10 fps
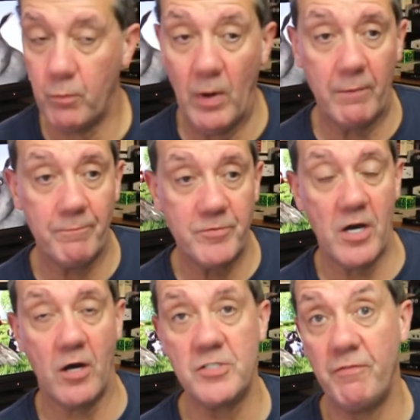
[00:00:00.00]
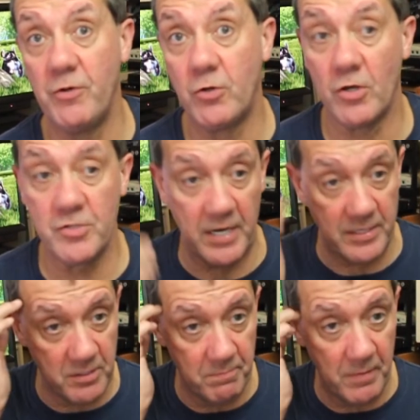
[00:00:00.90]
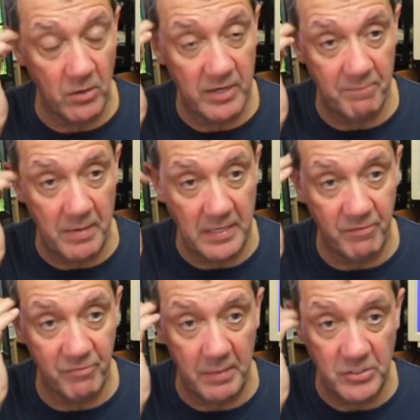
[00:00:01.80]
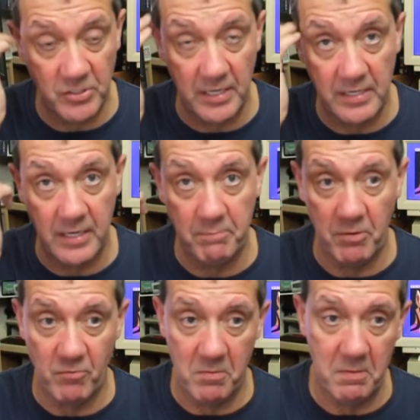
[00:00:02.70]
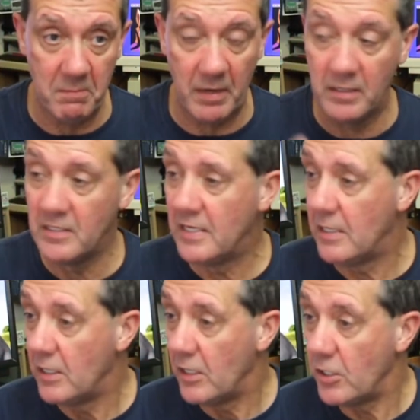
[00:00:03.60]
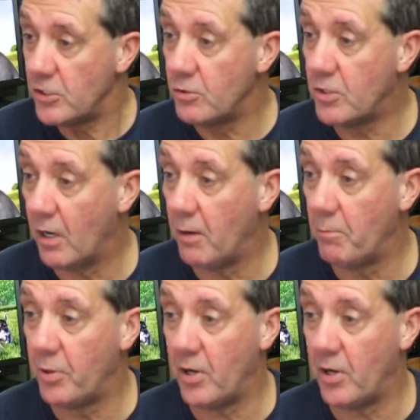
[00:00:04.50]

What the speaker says: Well, Taj, if you contact them, I'll give them any information they need. But remember, you can't put